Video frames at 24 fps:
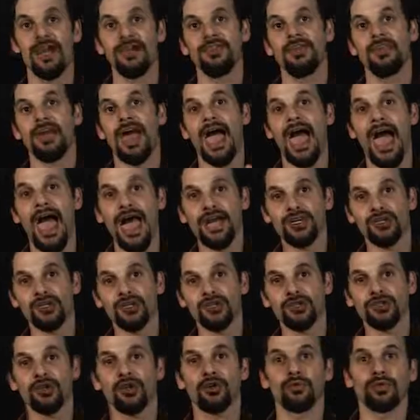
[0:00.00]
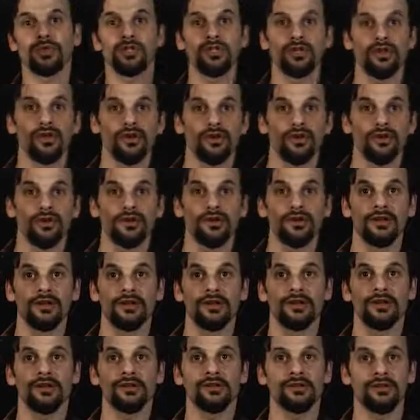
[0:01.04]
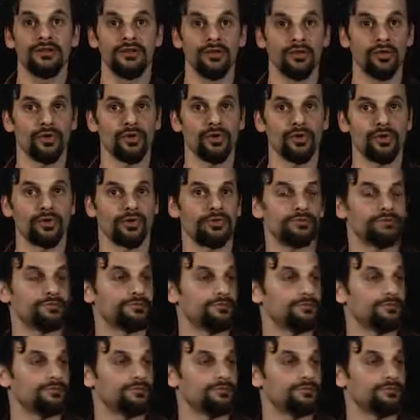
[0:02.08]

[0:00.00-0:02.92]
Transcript: and then the ashes are returned to the orchard.